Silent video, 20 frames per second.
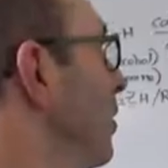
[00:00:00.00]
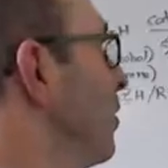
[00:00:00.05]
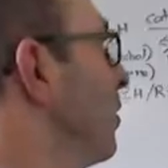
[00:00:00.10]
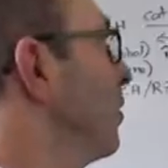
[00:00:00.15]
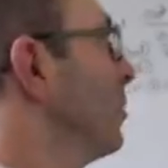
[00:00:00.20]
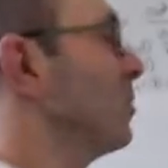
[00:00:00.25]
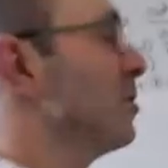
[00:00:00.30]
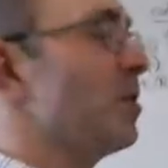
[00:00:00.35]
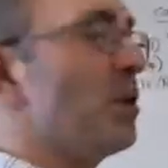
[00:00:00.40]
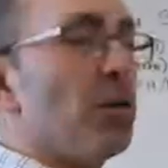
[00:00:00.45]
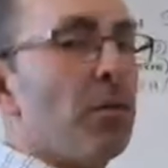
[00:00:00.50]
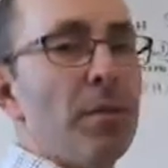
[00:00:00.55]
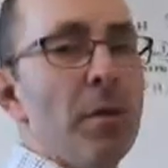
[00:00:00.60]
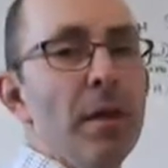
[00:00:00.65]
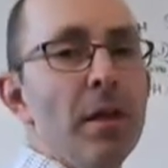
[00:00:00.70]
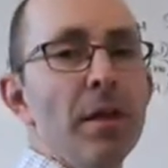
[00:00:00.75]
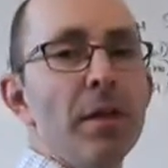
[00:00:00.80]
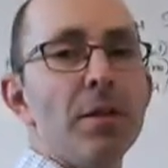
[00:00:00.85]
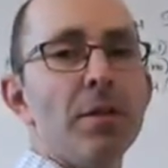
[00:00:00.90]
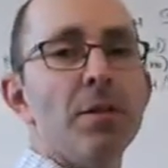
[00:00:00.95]
those
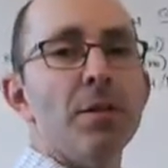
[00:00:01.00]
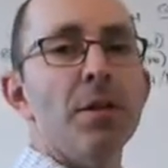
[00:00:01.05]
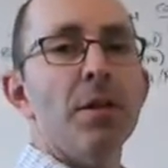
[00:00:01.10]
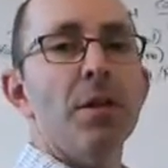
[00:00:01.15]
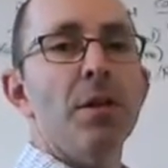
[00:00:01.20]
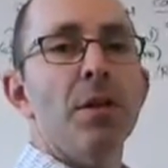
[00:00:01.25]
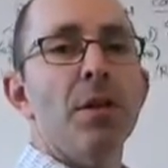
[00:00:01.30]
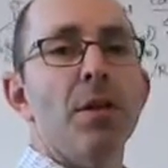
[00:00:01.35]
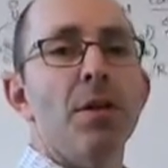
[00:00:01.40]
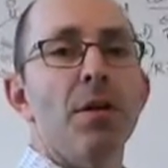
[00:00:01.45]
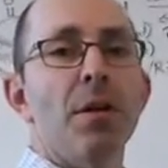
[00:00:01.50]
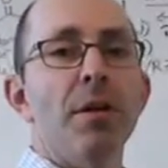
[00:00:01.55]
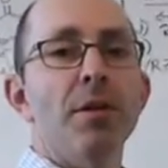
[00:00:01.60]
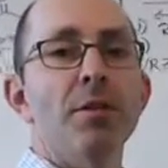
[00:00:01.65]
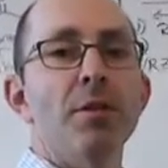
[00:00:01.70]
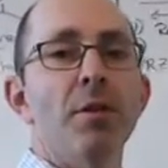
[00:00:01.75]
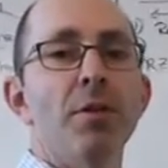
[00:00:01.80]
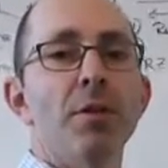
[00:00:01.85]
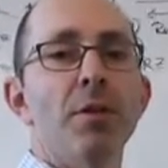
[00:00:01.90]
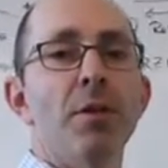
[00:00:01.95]
intermediates, right?
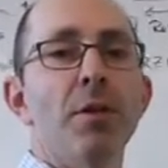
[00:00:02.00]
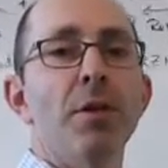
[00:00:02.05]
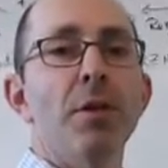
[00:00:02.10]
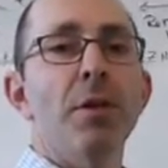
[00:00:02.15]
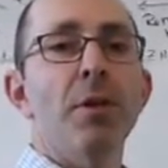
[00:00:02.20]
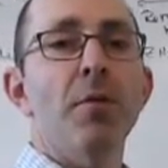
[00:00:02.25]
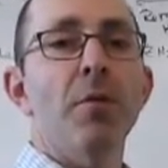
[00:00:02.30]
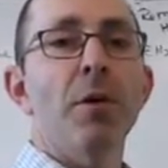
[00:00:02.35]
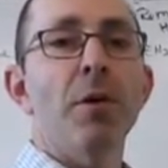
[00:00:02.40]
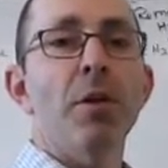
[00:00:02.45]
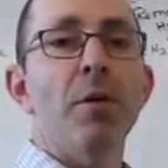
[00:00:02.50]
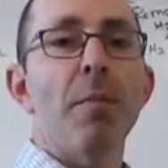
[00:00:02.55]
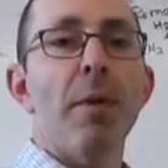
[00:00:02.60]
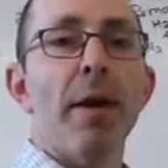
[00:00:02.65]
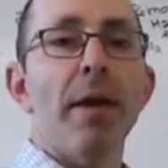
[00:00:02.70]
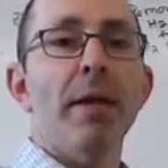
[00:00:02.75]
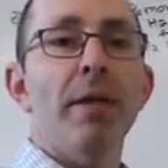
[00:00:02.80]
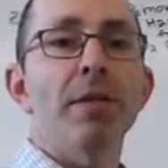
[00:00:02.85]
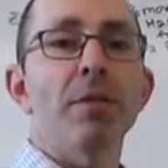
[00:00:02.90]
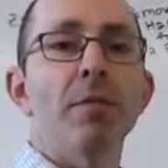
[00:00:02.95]
So it's clear what the
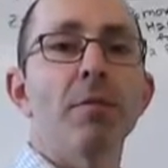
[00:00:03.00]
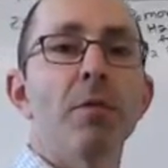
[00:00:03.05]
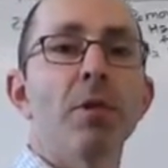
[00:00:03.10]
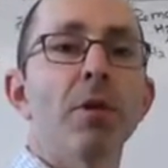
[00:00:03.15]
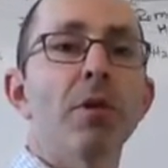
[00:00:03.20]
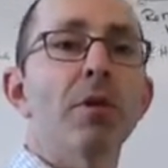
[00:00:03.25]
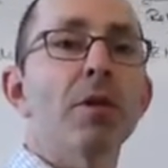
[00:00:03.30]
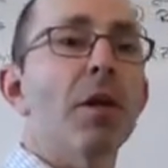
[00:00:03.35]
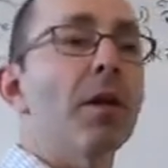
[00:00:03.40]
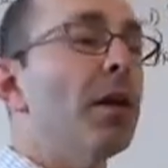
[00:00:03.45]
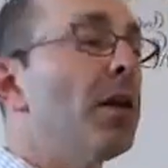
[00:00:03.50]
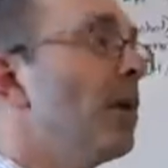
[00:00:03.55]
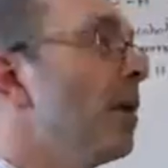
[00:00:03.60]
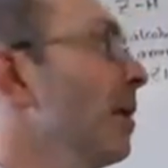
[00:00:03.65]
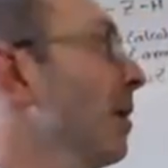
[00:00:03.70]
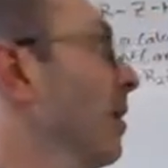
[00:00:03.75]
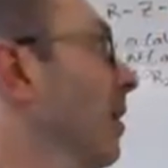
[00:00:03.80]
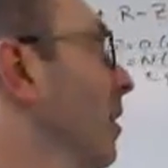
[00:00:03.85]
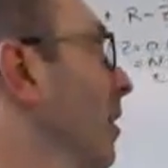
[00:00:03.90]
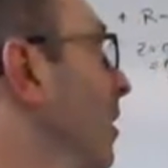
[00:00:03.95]
mechanism looks like
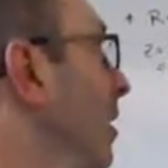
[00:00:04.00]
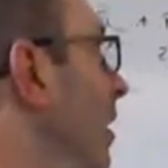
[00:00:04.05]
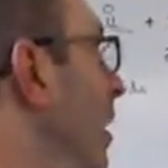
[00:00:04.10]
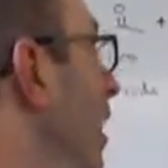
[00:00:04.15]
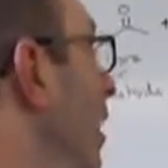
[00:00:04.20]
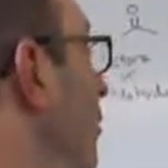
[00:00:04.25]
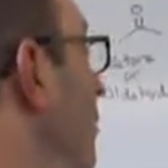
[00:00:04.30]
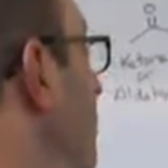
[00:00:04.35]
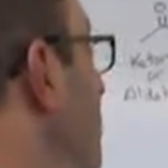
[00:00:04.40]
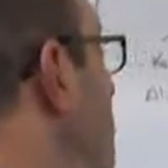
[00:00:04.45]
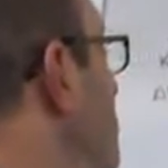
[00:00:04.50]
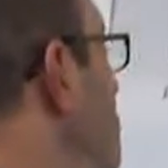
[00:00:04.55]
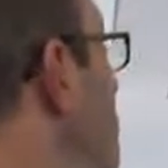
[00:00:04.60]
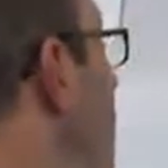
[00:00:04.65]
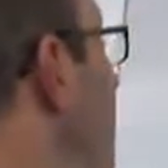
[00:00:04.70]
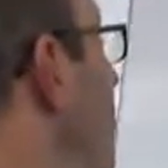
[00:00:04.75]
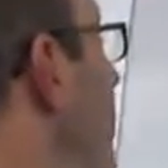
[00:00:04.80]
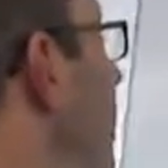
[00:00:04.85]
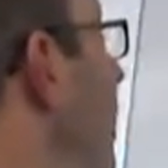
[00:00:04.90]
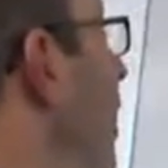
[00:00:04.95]
and how we can
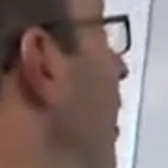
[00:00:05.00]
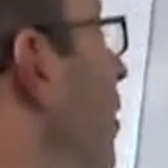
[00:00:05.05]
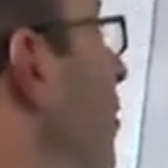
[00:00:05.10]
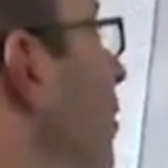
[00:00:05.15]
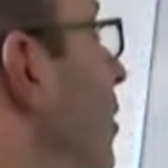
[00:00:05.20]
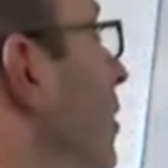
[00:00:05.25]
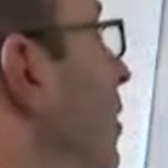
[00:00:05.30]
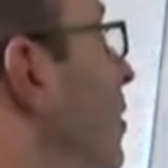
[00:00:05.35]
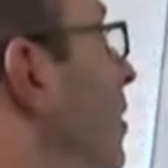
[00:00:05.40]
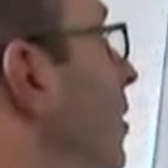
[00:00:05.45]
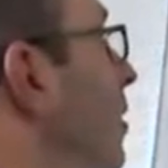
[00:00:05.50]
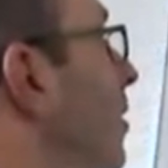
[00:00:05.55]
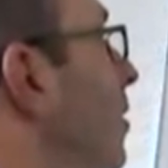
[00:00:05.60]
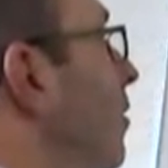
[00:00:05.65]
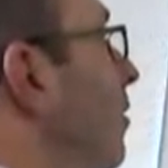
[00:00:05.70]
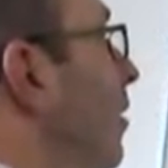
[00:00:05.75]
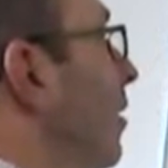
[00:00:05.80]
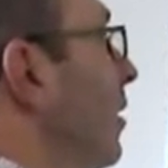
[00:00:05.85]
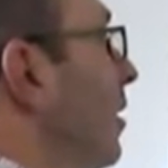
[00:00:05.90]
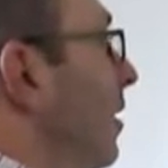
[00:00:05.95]
draw that out,
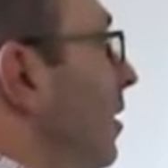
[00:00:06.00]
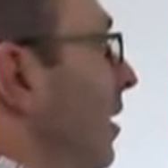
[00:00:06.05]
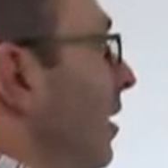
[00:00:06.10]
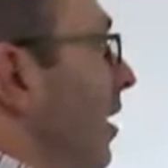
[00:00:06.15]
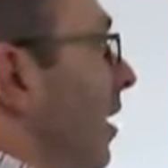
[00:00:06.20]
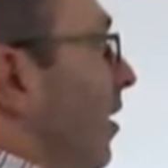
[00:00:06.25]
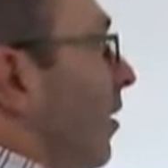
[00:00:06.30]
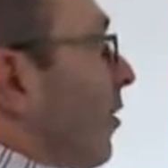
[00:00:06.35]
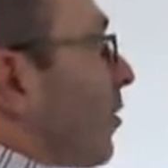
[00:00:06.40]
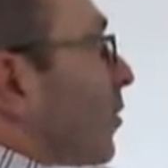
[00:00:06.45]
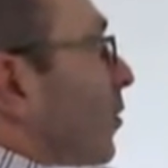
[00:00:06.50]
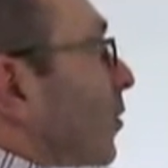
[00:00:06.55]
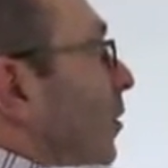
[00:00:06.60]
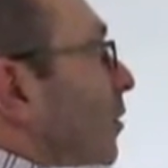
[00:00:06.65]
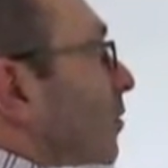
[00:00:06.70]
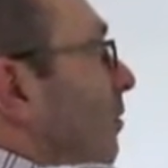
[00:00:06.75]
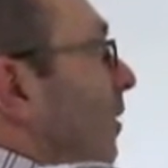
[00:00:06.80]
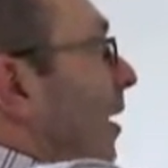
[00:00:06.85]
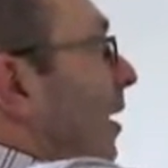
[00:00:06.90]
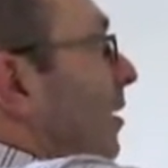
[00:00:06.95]
right? And again, our
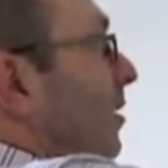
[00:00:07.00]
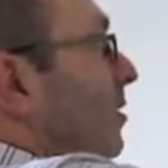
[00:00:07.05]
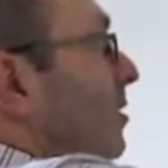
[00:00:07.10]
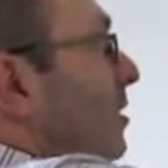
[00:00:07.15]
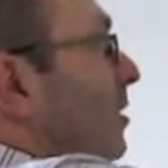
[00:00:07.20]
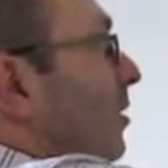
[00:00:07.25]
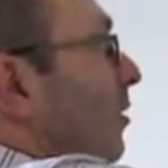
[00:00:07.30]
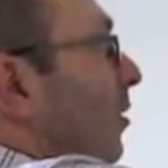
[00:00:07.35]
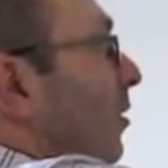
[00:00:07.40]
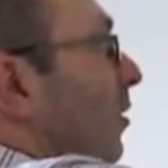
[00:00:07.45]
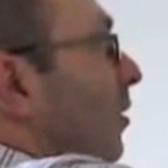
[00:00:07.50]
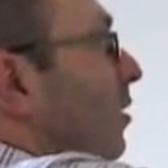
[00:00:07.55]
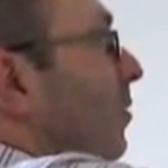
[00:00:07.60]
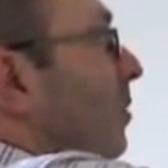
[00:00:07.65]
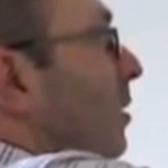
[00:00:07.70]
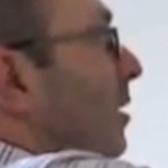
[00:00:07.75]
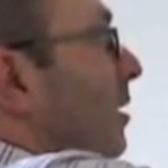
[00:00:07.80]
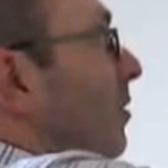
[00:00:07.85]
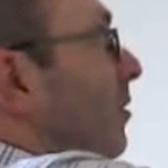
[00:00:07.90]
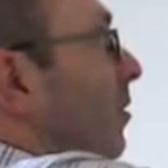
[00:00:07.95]
nucleophiles here are going to
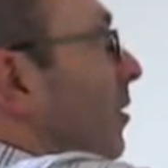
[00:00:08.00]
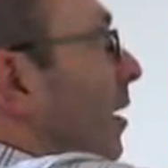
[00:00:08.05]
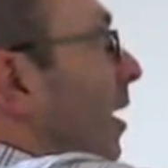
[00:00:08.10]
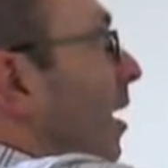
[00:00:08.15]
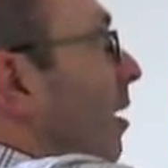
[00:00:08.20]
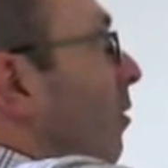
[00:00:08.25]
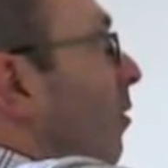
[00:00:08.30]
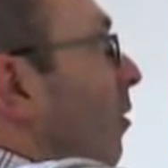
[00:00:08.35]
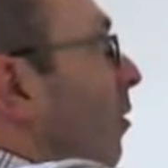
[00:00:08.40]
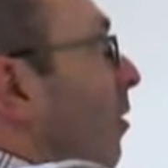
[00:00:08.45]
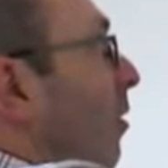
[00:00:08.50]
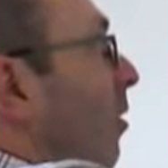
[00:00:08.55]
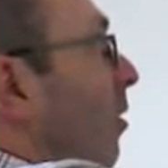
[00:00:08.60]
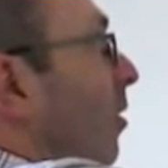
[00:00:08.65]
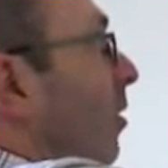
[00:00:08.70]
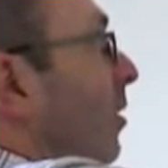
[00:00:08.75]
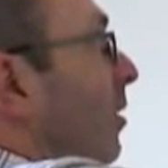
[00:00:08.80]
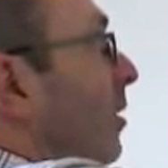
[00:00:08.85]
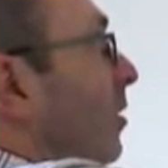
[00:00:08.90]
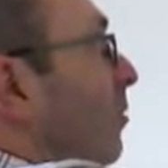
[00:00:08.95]
be either an
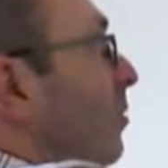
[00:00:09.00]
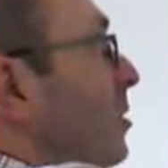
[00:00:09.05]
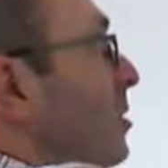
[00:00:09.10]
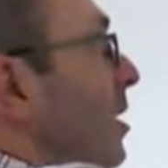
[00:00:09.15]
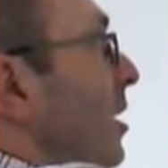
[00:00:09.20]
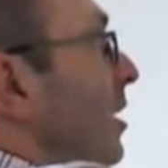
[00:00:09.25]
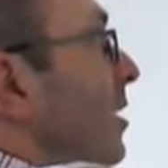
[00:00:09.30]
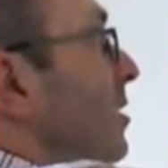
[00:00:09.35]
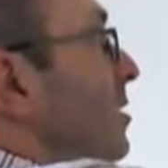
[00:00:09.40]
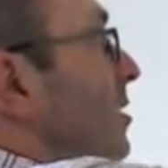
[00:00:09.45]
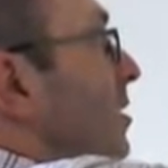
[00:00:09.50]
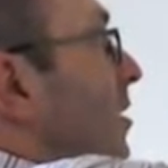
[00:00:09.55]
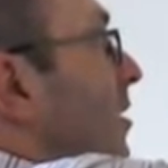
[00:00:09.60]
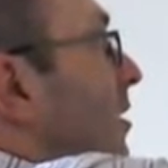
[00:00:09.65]
alcohol, in which case